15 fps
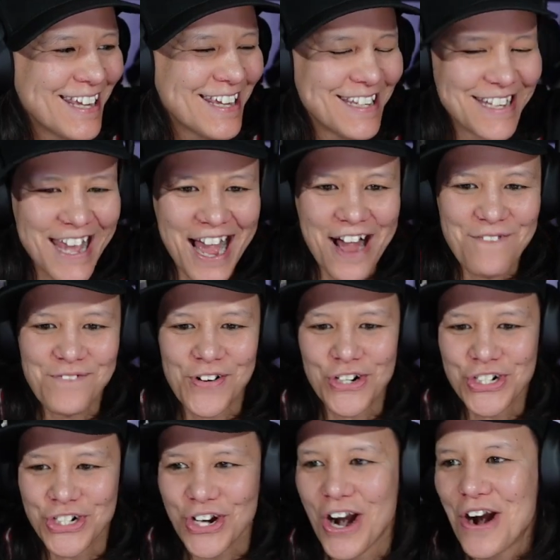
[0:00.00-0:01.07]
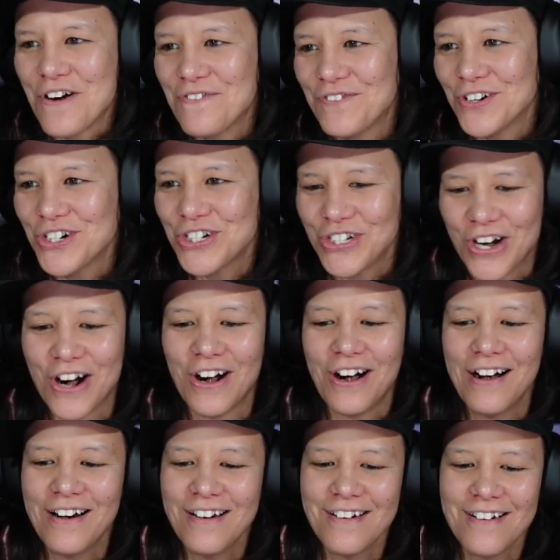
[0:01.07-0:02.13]
yeah, for sure, for sure.
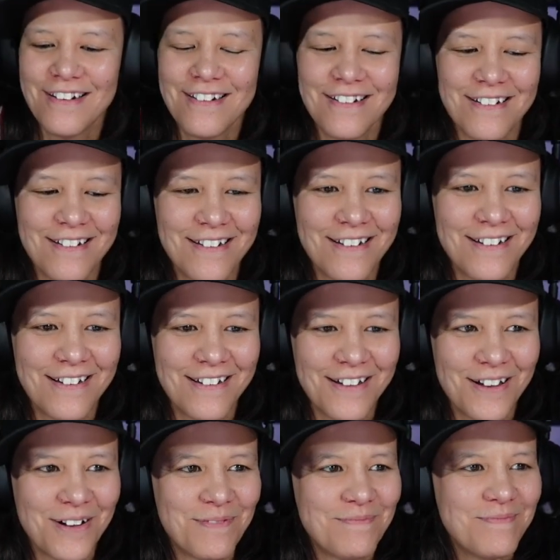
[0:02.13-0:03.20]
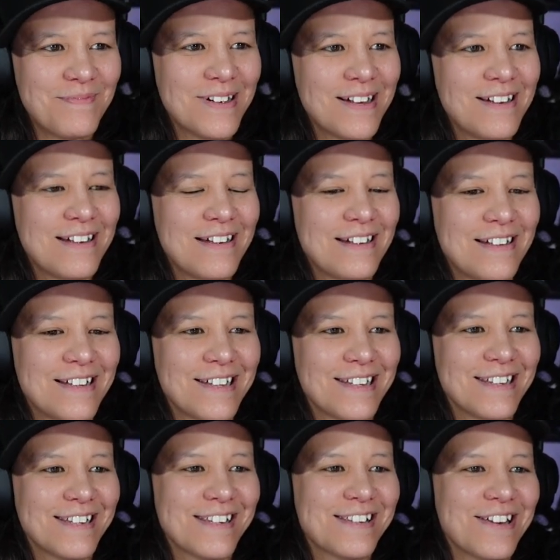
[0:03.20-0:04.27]
Um,
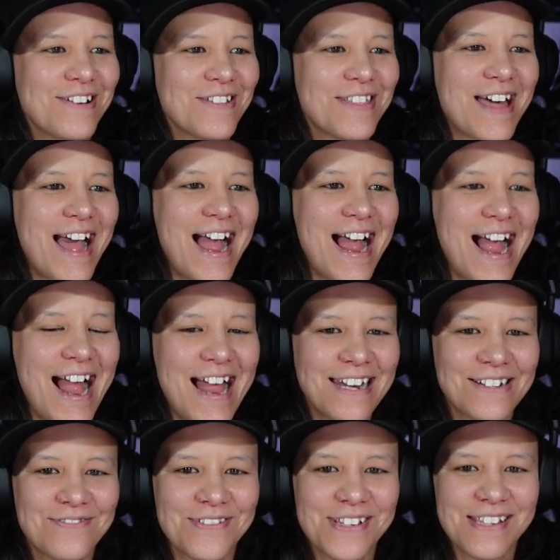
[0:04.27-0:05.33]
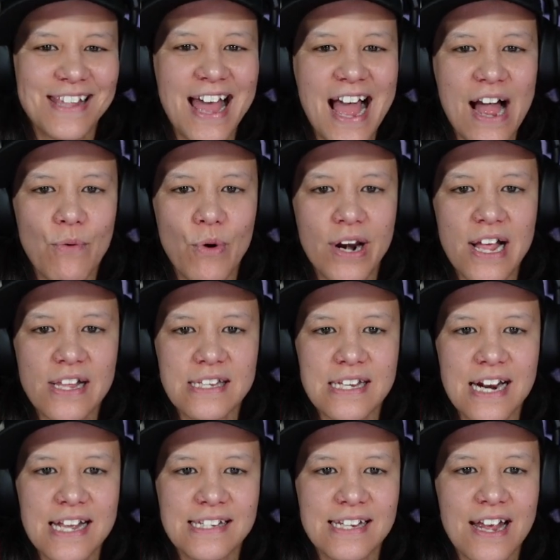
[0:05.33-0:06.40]
so that was that. What else did
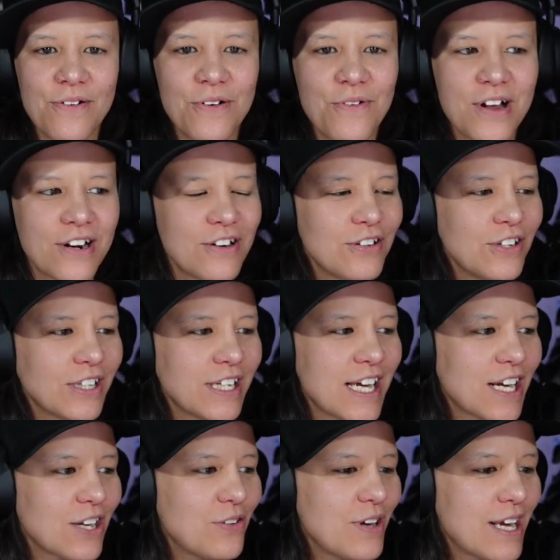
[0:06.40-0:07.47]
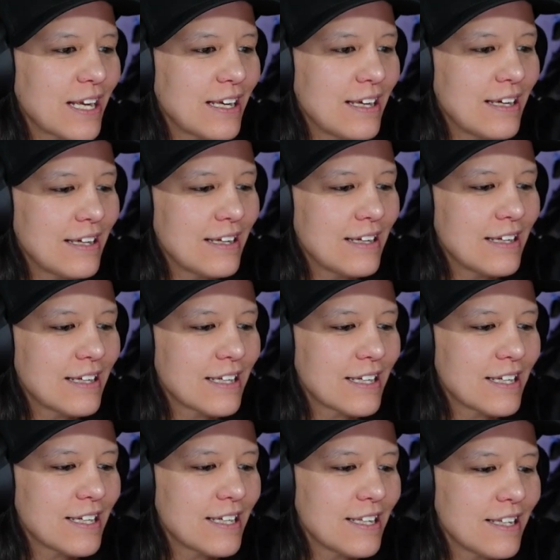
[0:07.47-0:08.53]
I say we wanted to look at quick?
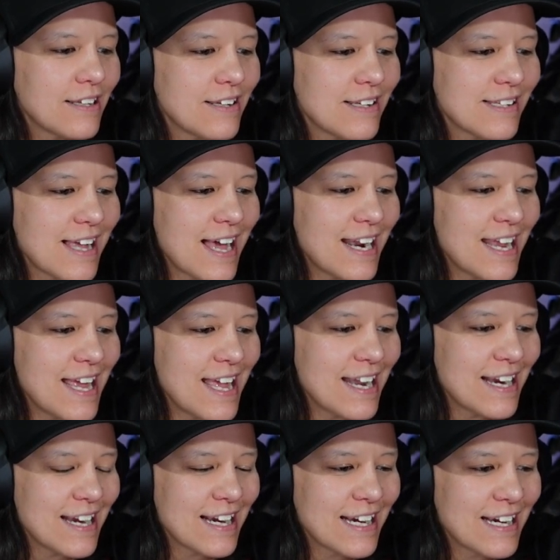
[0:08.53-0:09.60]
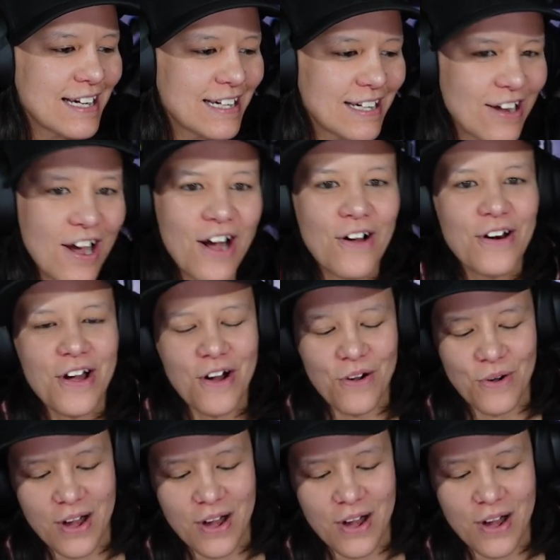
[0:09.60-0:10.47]
Is that it? Oh no,